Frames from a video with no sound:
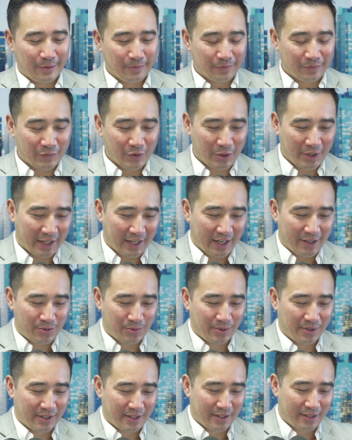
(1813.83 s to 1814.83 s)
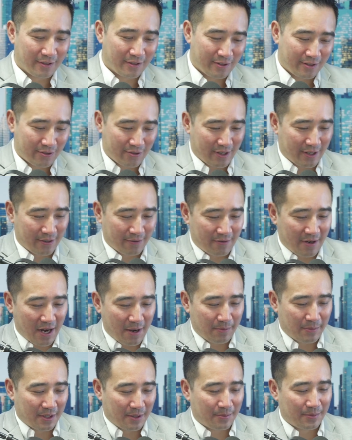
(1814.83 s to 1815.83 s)
Okay, as we try to
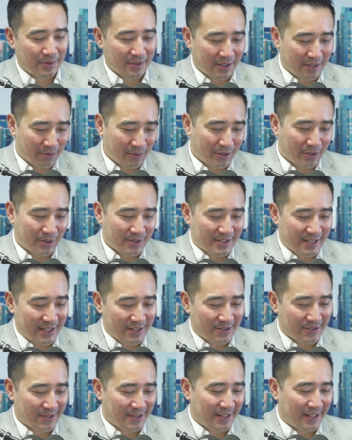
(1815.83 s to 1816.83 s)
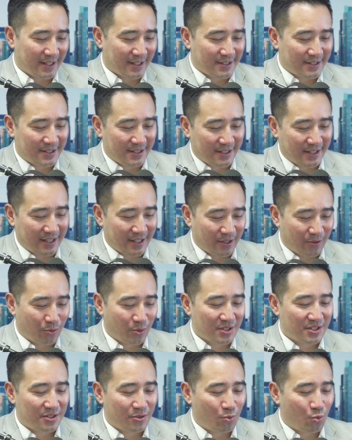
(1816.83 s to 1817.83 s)
wrap up, we always ask our guest,
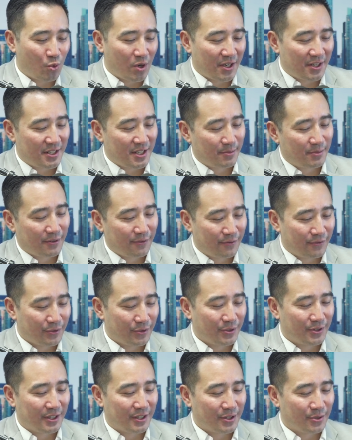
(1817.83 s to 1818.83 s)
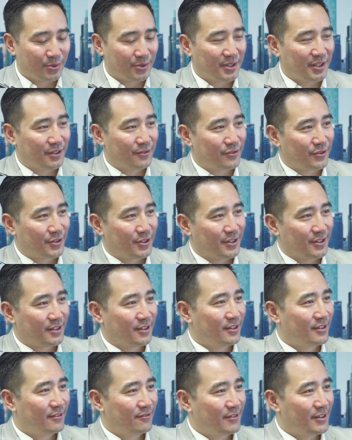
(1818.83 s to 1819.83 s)
what's the one type of food that you would eat for the
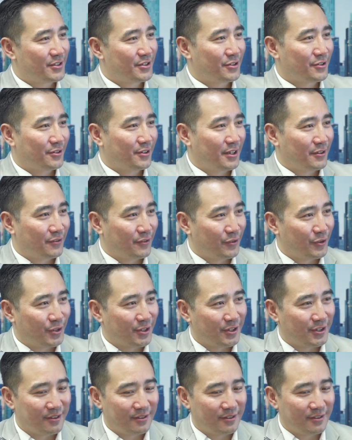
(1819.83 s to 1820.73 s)
rest of your life if you could,